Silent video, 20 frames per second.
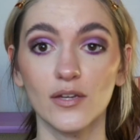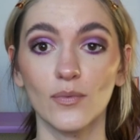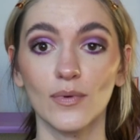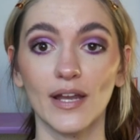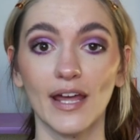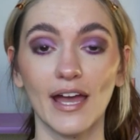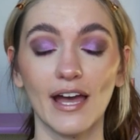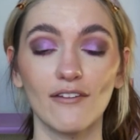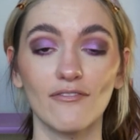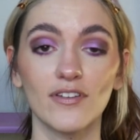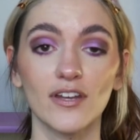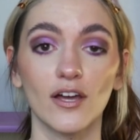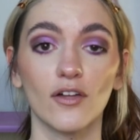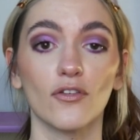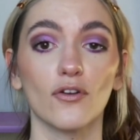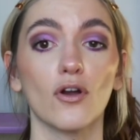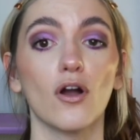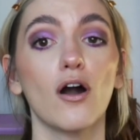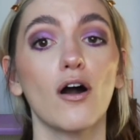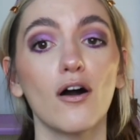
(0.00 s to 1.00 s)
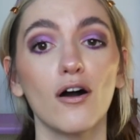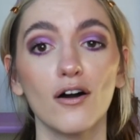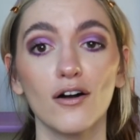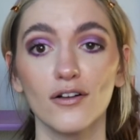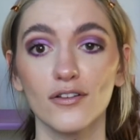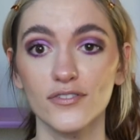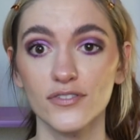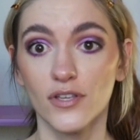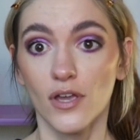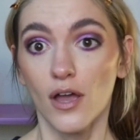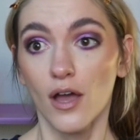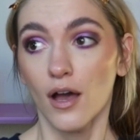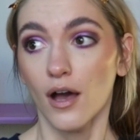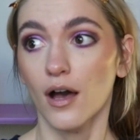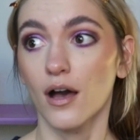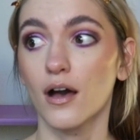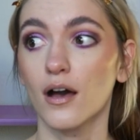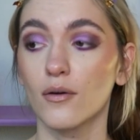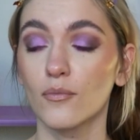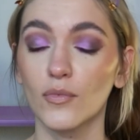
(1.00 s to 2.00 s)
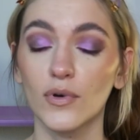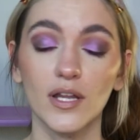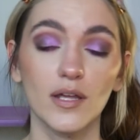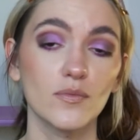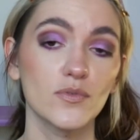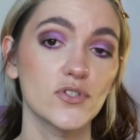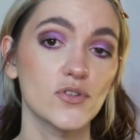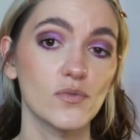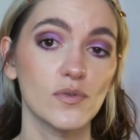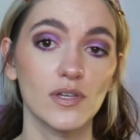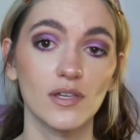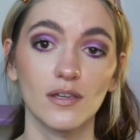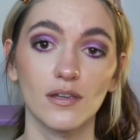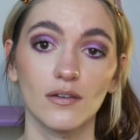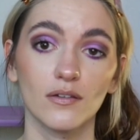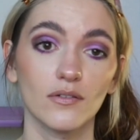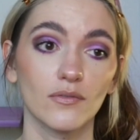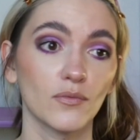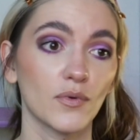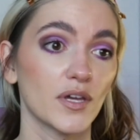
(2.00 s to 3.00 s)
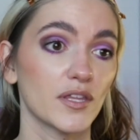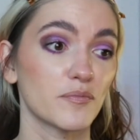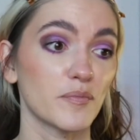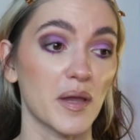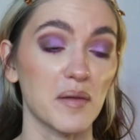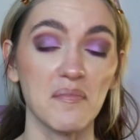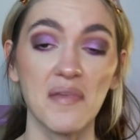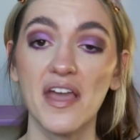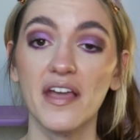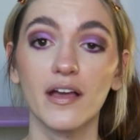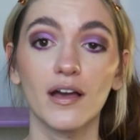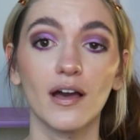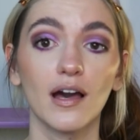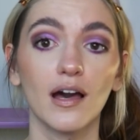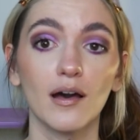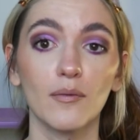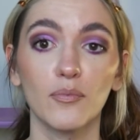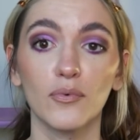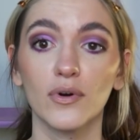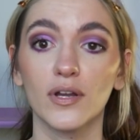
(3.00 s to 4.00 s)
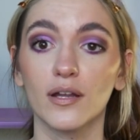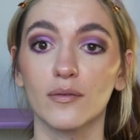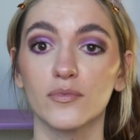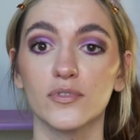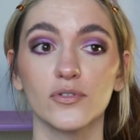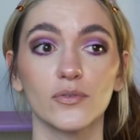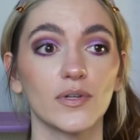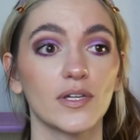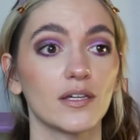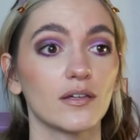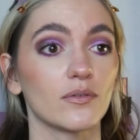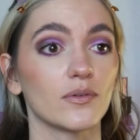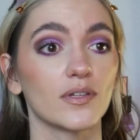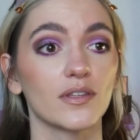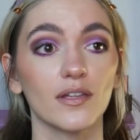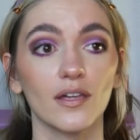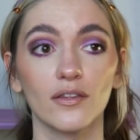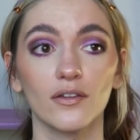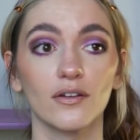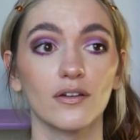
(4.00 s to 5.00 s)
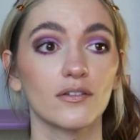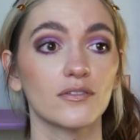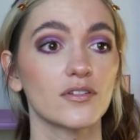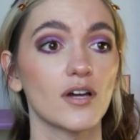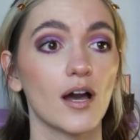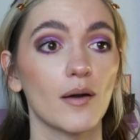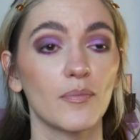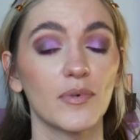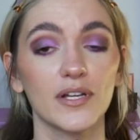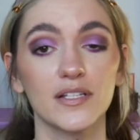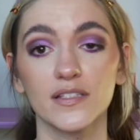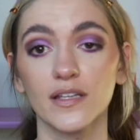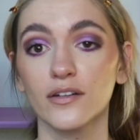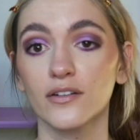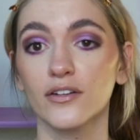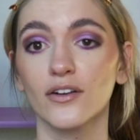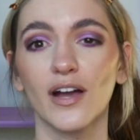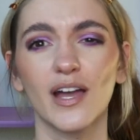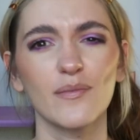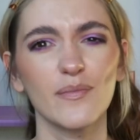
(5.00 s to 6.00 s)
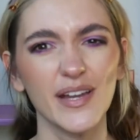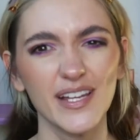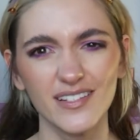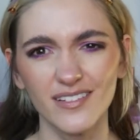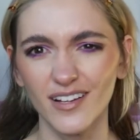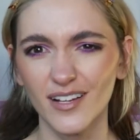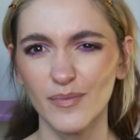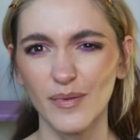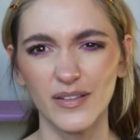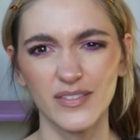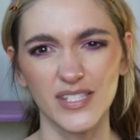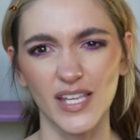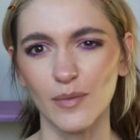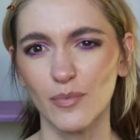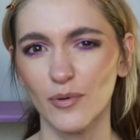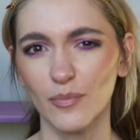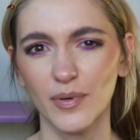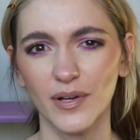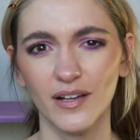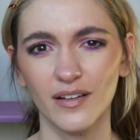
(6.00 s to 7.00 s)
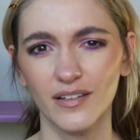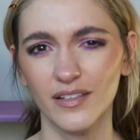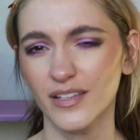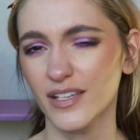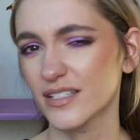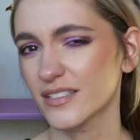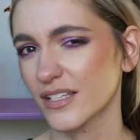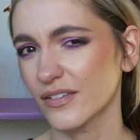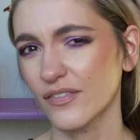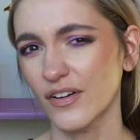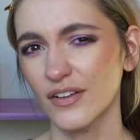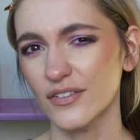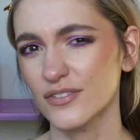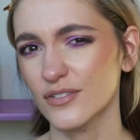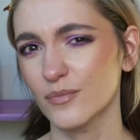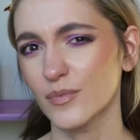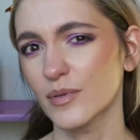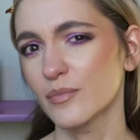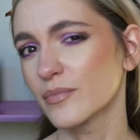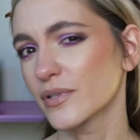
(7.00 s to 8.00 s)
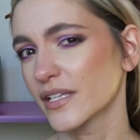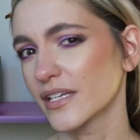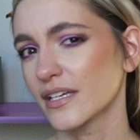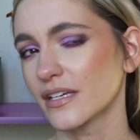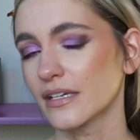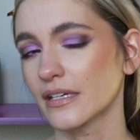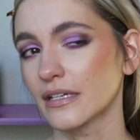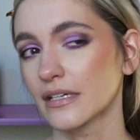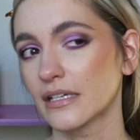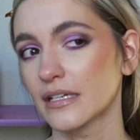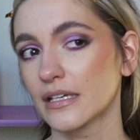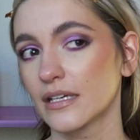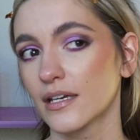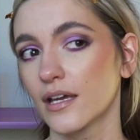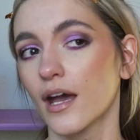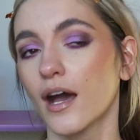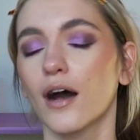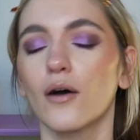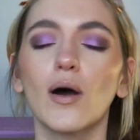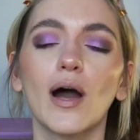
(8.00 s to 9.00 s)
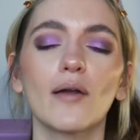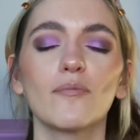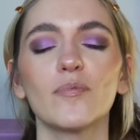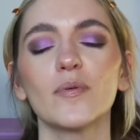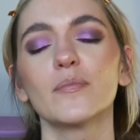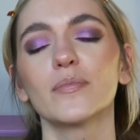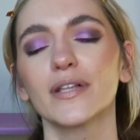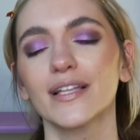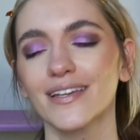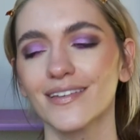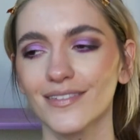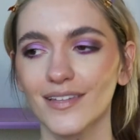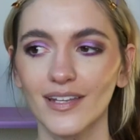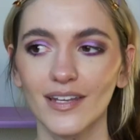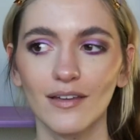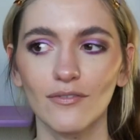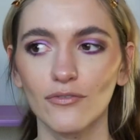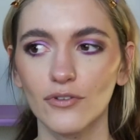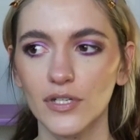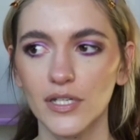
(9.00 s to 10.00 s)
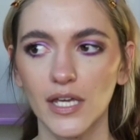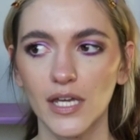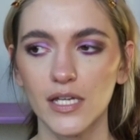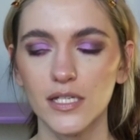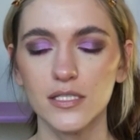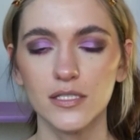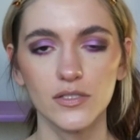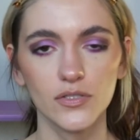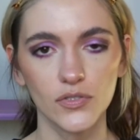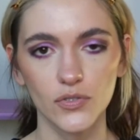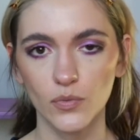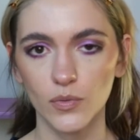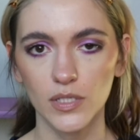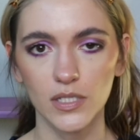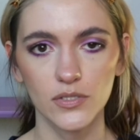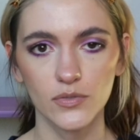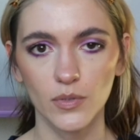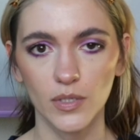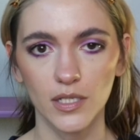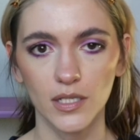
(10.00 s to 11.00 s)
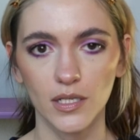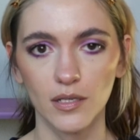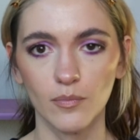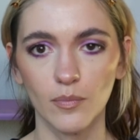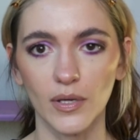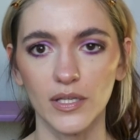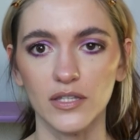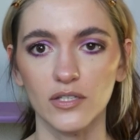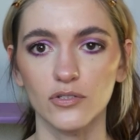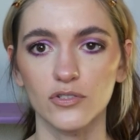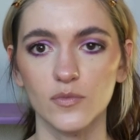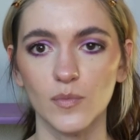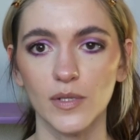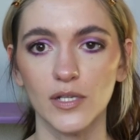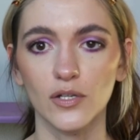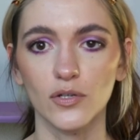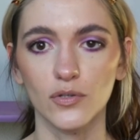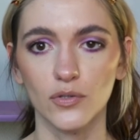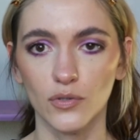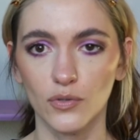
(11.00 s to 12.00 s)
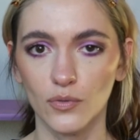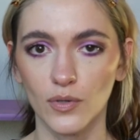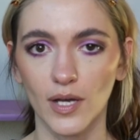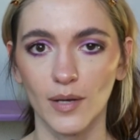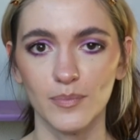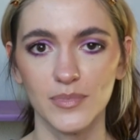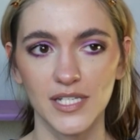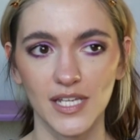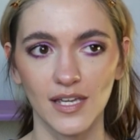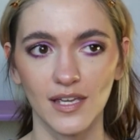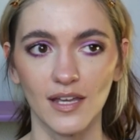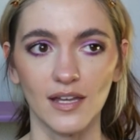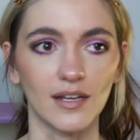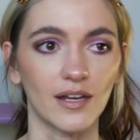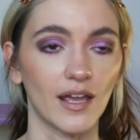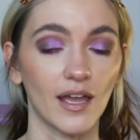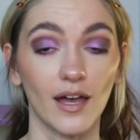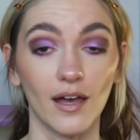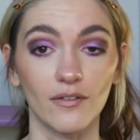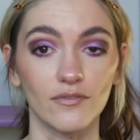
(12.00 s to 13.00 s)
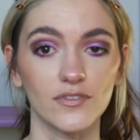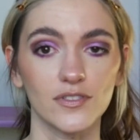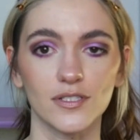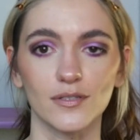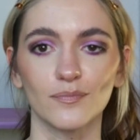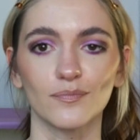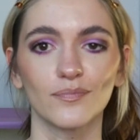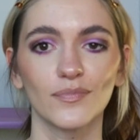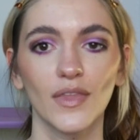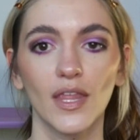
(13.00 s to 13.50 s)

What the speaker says: what I have in other hauls, what I'm doing with my makeup, what I'm doing with other topics, I don't know. I might talk about Cyberpunk because I've also been playing... I've been playing that every day since 2020, but there's been a new update and I have some